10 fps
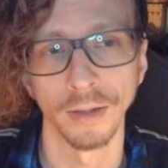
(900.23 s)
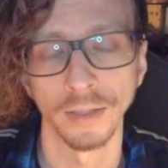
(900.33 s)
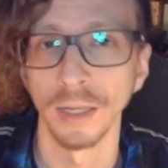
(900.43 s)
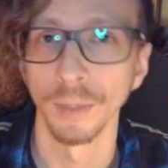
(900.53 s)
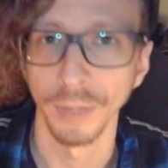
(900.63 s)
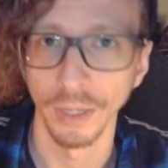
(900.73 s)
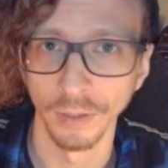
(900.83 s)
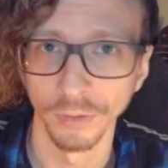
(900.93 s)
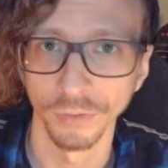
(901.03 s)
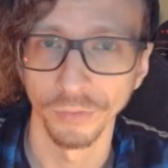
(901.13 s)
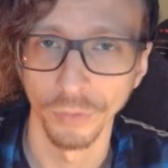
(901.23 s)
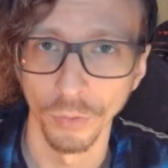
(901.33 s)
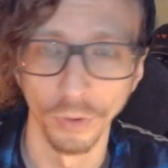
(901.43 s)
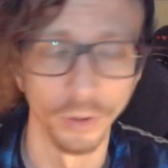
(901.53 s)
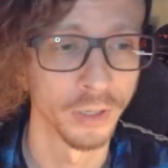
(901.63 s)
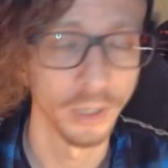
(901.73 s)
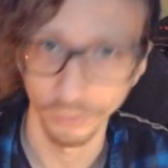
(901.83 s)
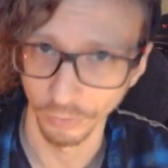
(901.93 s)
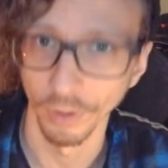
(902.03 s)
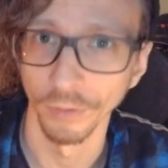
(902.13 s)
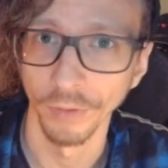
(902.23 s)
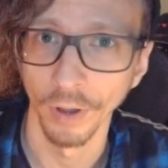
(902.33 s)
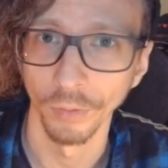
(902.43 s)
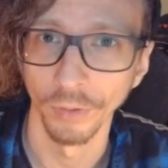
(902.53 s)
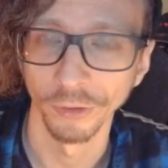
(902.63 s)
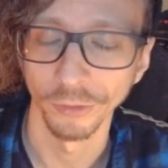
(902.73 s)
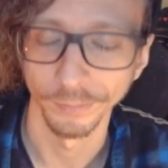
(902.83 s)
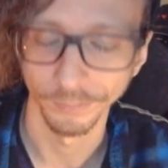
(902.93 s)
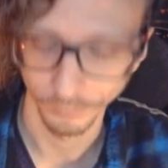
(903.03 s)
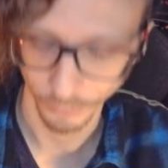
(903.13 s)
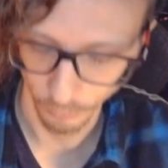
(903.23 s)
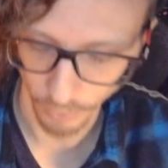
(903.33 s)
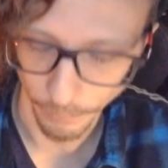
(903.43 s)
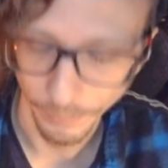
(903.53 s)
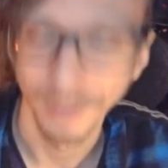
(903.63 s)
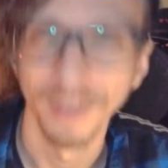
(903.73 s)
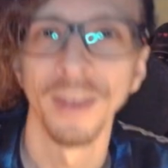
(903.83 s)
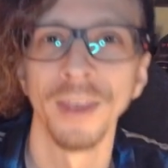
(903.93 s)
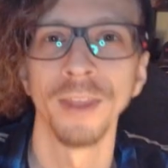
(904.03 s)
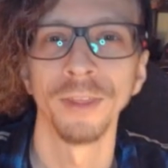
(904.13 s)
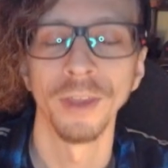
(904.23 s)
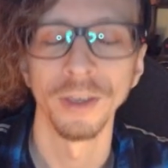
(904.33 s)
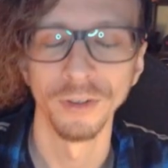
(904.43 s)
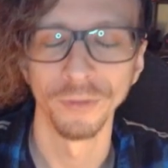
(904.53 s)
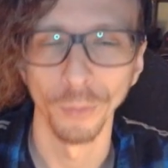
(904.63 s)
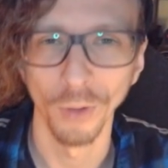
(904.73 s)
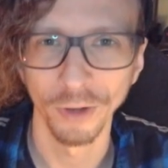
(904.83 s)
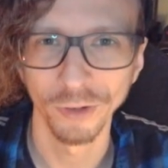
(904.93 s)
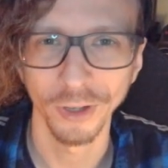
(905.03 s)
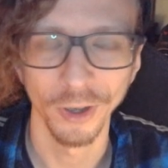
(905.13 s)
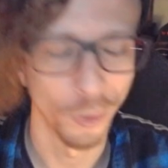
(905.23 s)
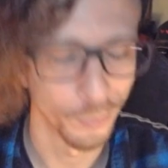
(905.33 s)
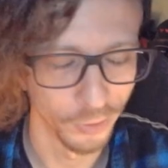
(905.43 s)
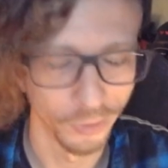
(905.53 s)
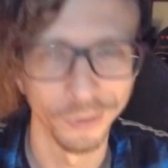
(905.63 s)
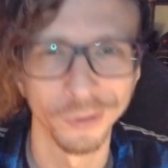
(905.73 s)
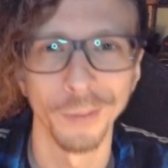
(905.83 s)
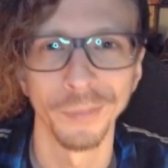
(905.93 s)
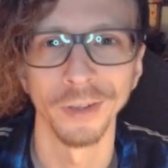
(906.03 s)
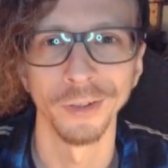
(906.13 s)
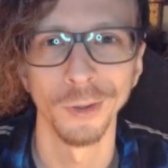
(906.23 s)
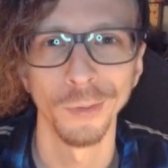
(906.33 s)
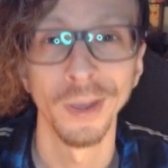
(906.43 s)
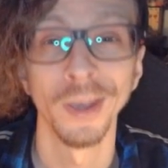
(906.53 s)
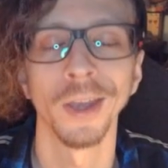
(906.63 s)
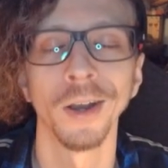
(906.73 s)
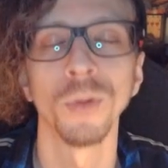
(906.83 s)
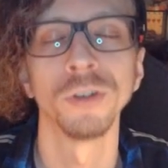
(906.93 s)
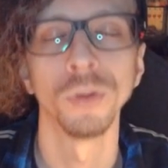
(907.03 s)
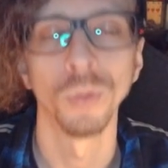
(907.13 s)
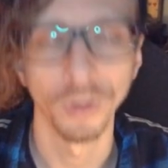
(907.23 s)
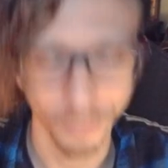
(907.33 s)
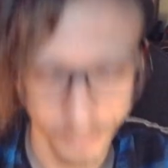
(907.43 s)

campaigns for Kickstarter followers. Well, thank you for watching. I hope you learned something new, and I wish you a wonderful